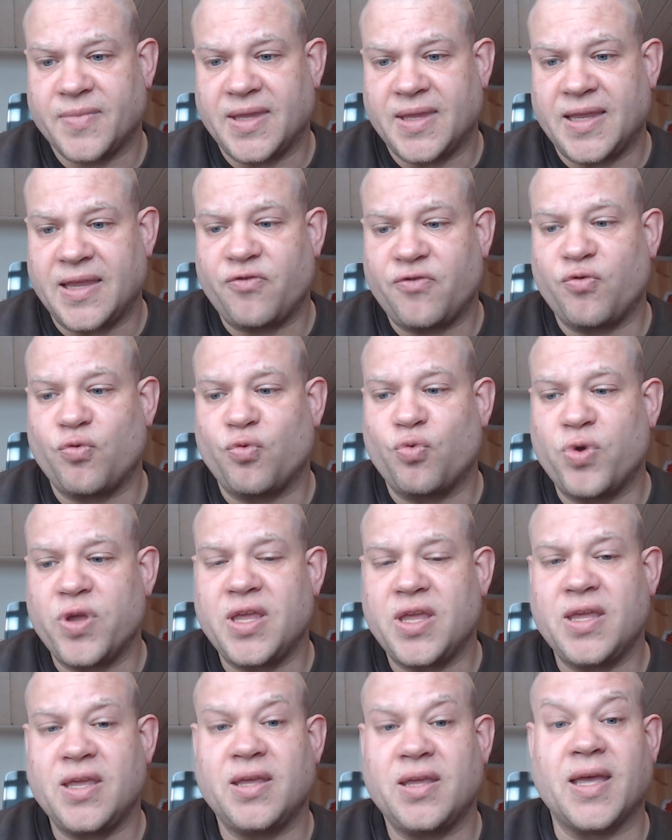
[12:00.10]

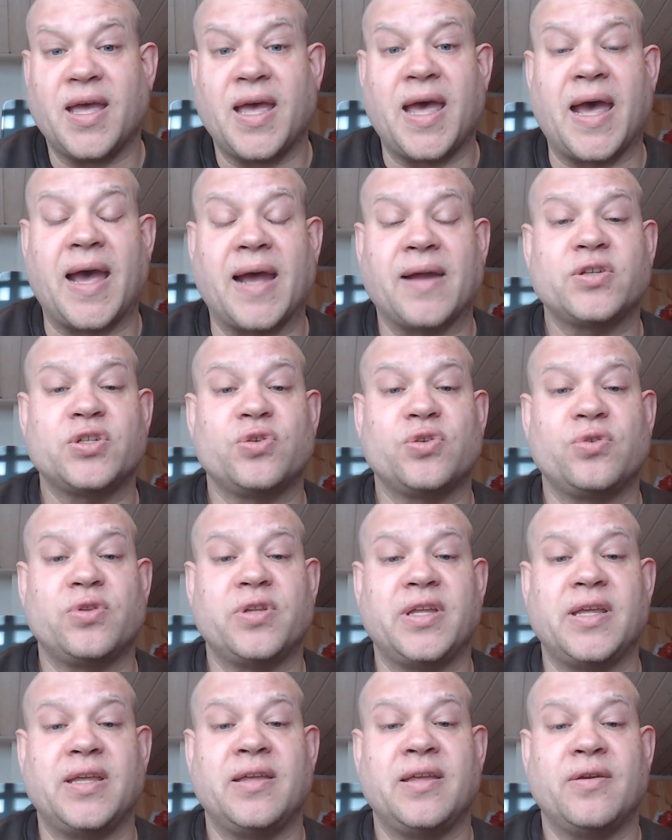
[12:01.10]
we
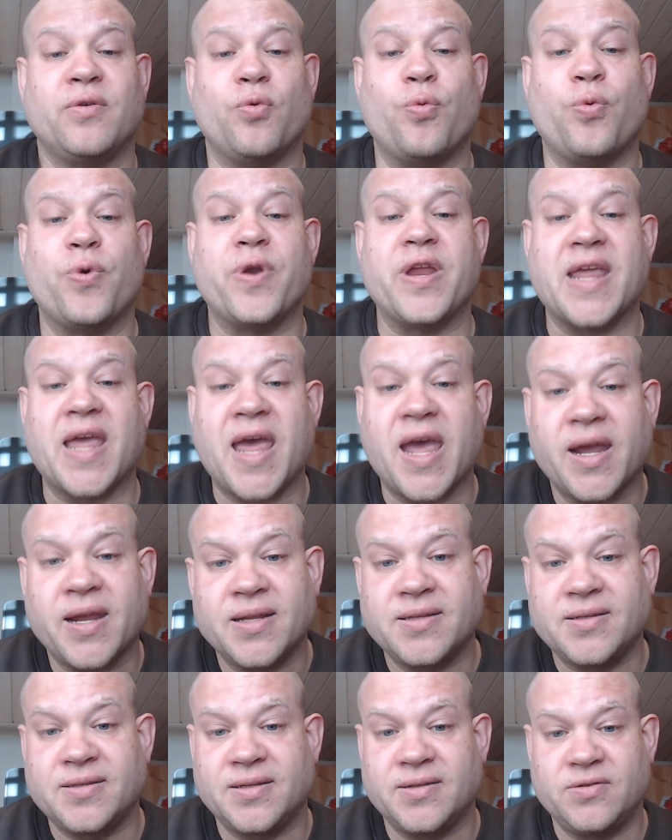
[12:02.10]
actually
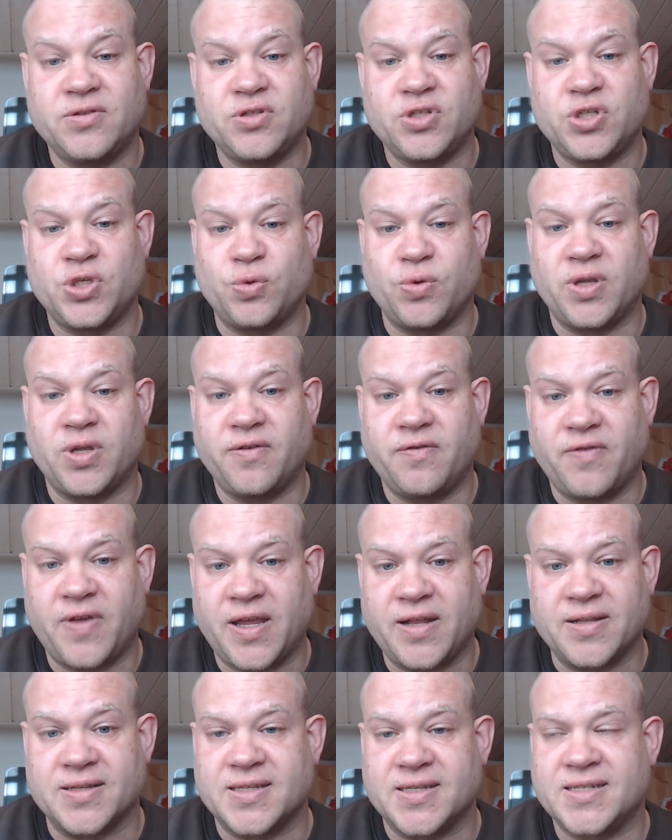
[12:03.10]
reacted to
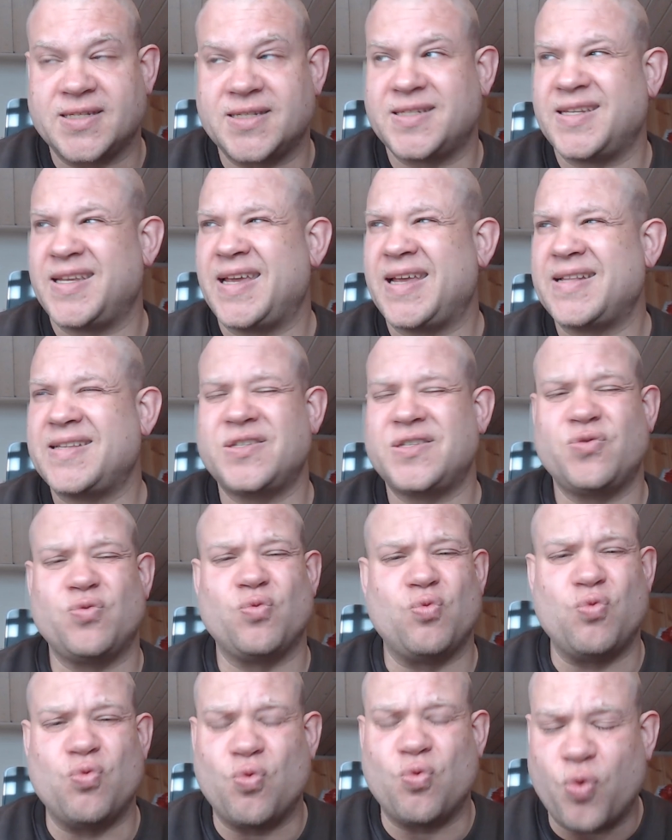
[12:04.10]
events. It's
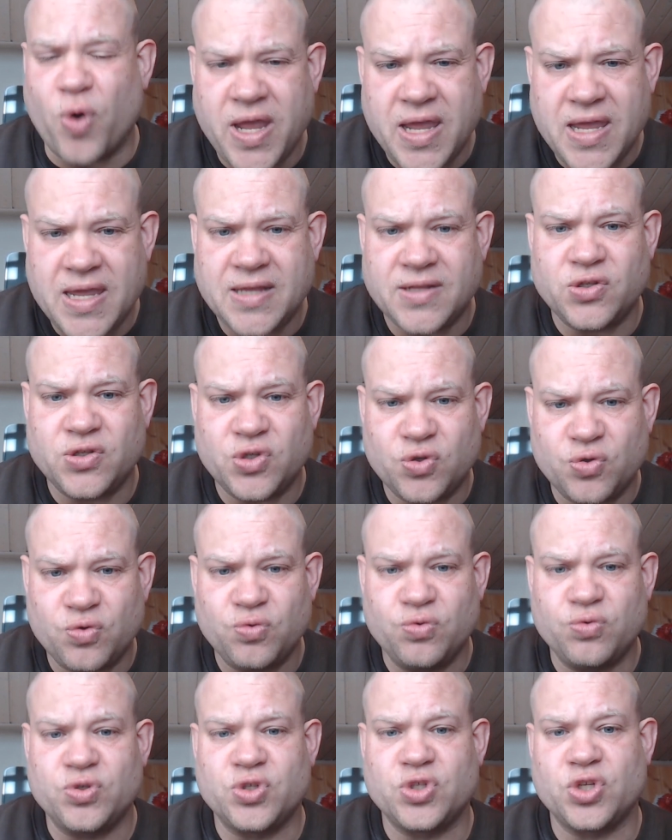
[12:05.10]
way too
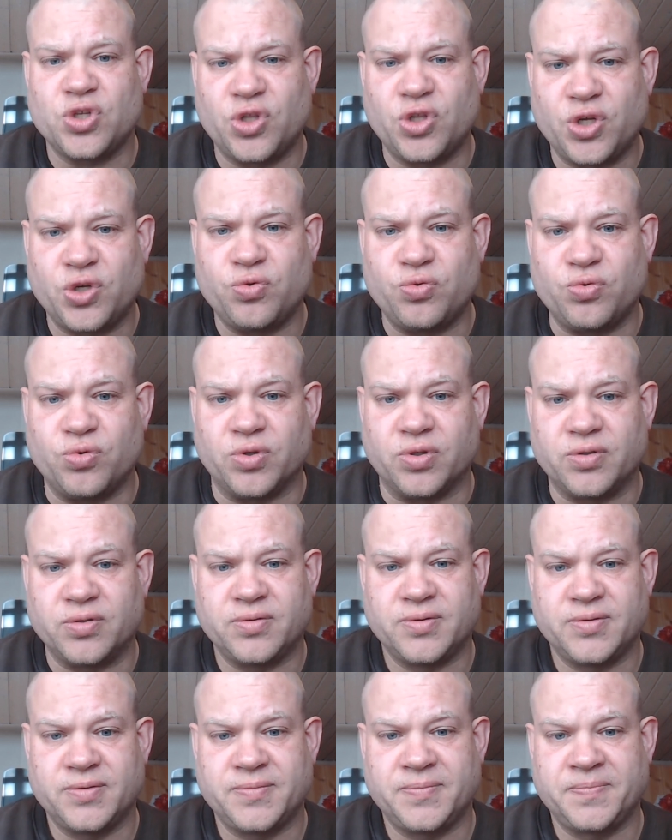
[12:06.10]
slow.
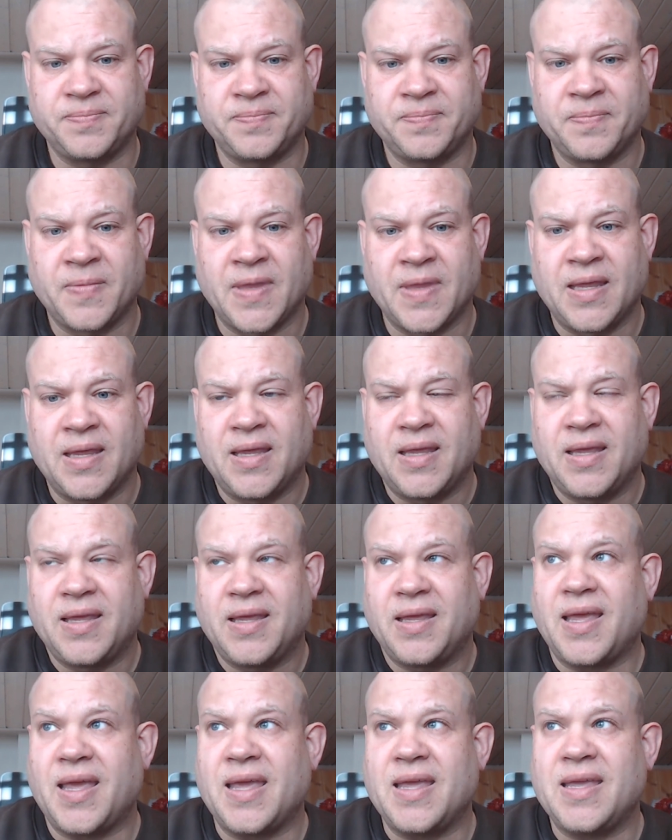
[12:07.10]

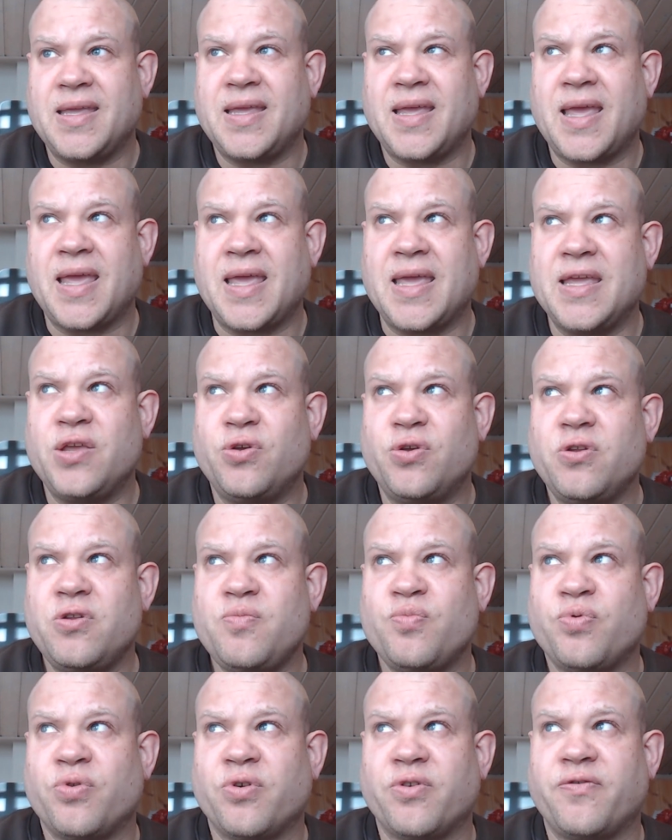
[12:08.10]
A good
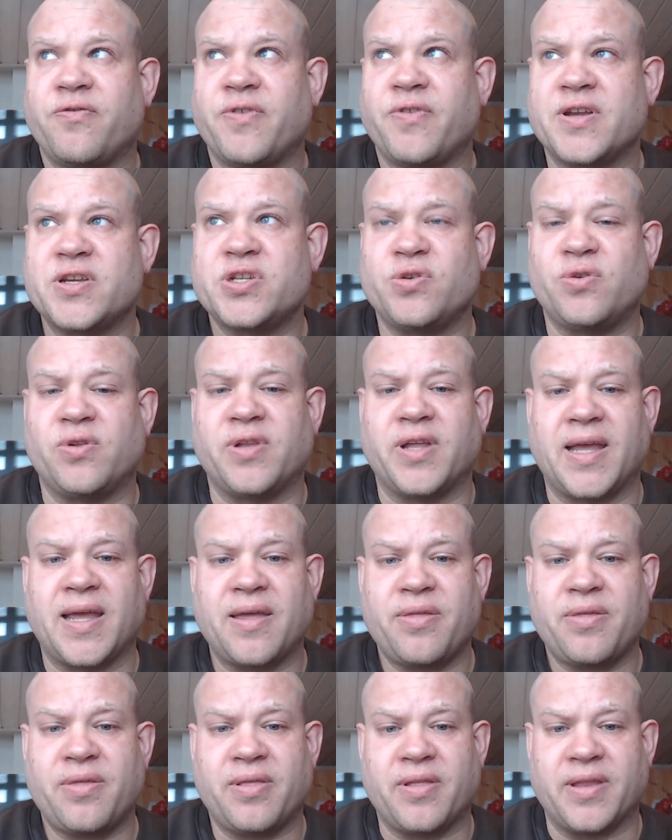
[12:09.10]
professional
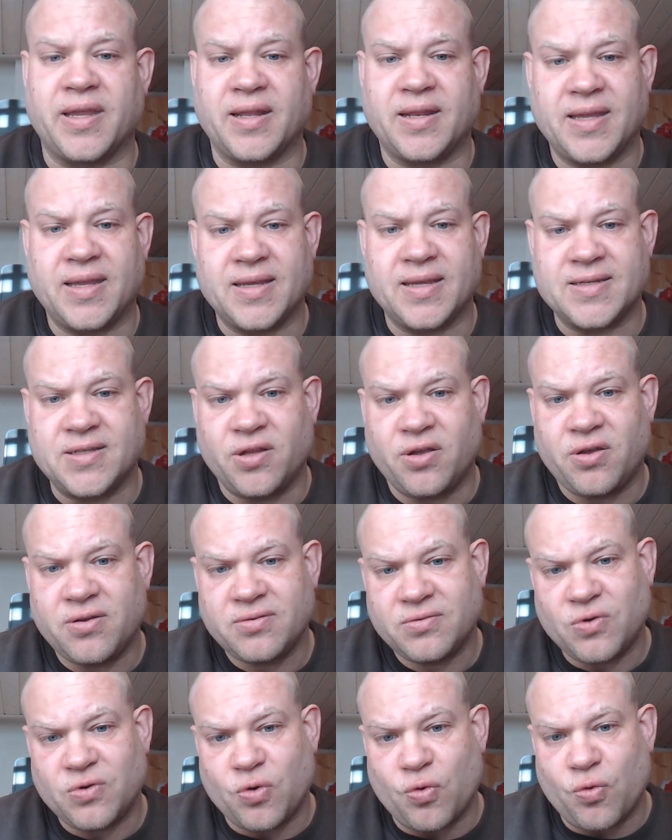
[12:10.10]
athlete is not
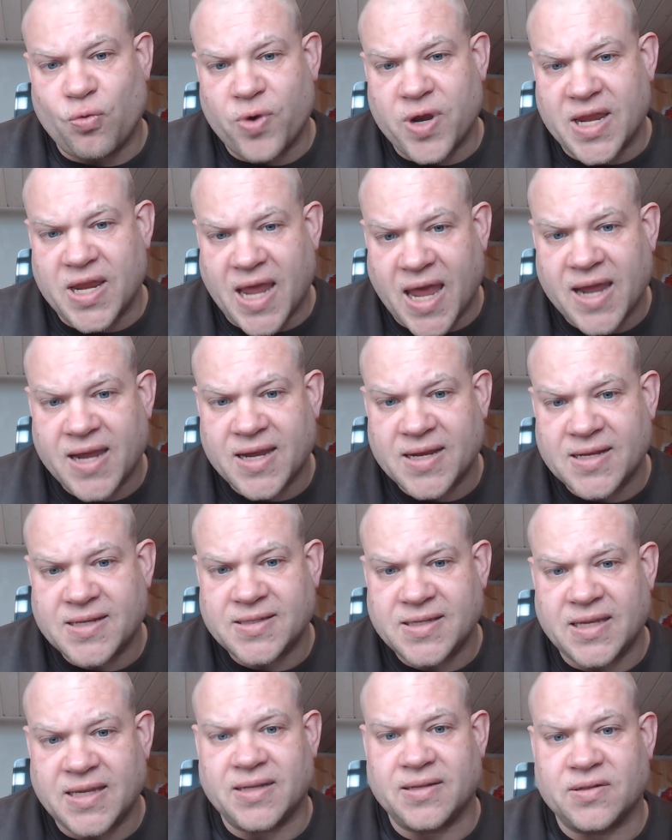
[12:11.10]

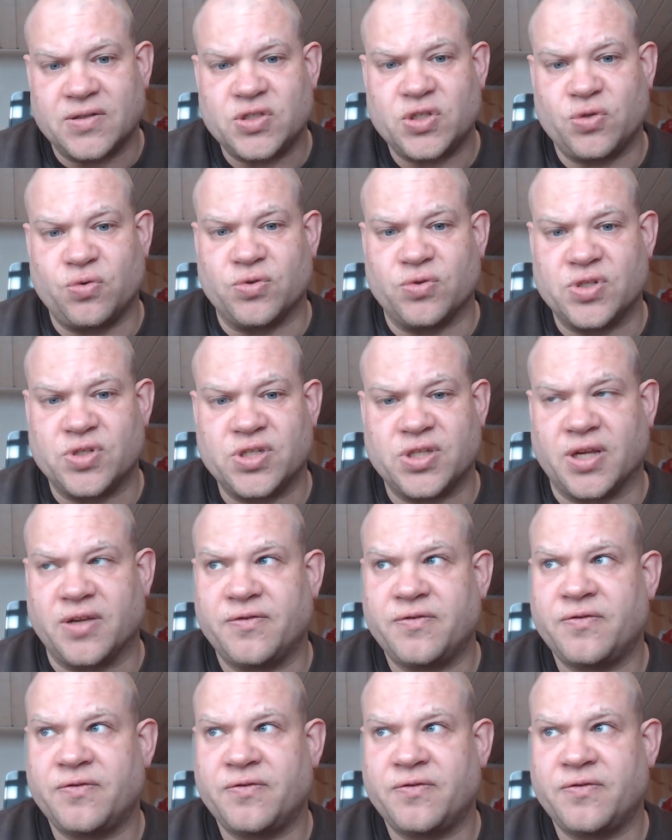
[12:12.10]
reacting to stuff.